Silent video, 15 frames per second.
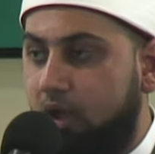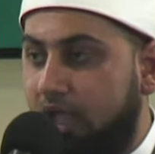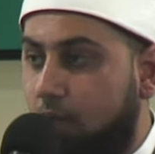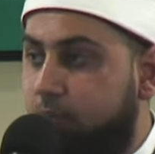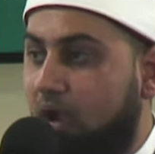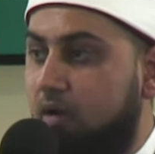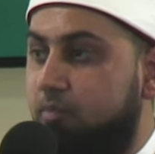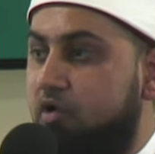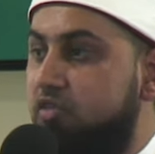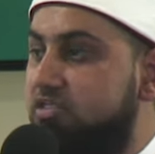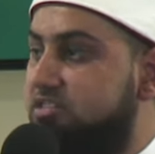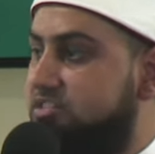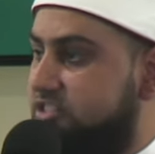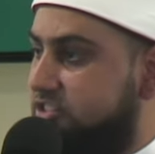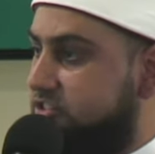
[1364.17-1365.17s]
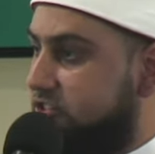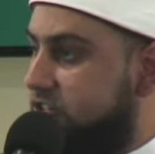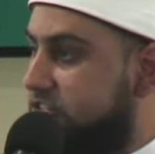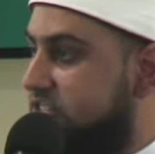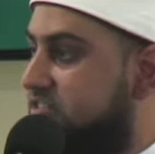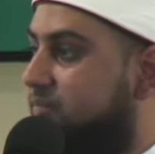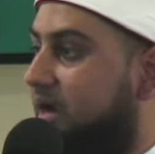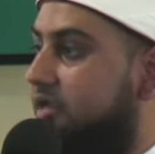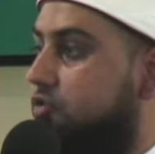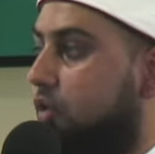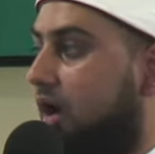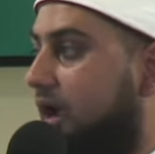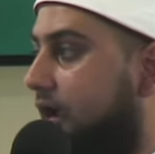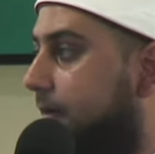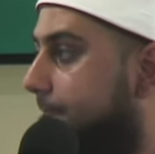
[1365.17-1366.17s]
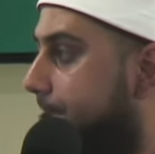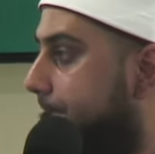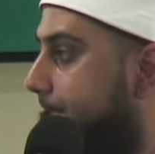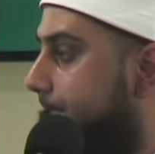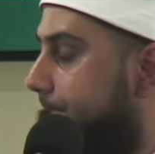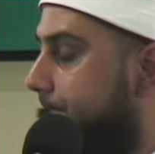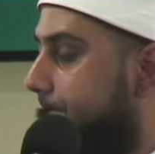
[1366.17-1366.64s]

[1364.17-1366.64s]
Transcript: help our brothers and sisters is by dua